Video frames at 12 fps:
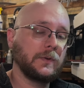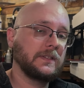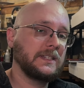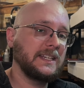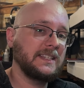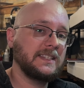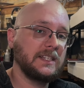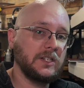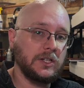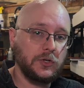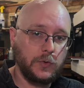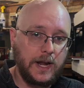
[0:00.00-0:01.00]
with
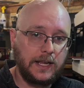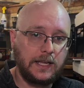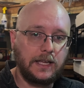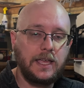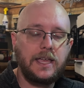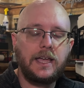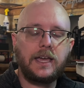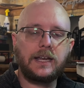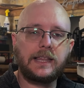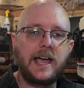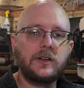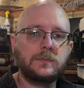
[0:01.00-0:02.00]
TCG tracking and
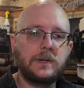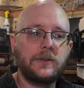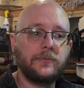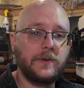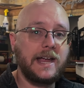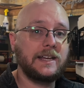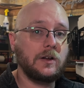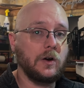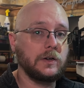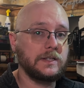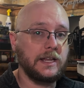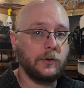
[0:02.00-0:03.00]
allows me to find
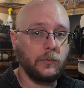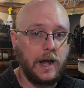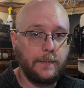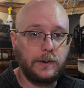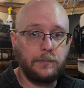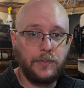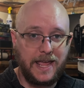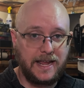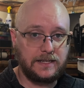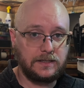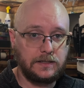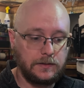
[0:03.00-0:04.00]
cards at a rapid
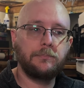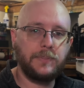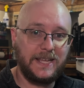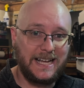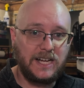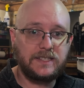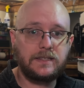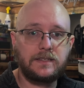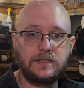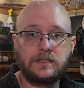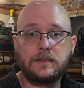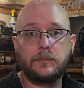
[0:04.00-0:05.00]
pace because the
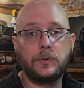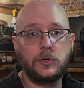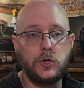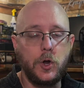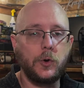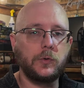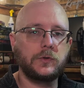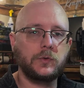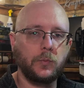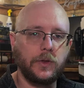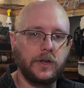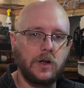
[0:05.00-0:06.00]
system knows
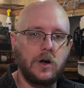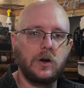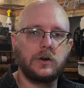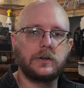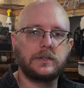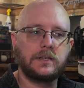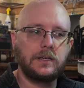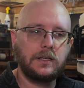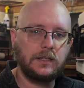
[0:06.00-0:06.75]
where the card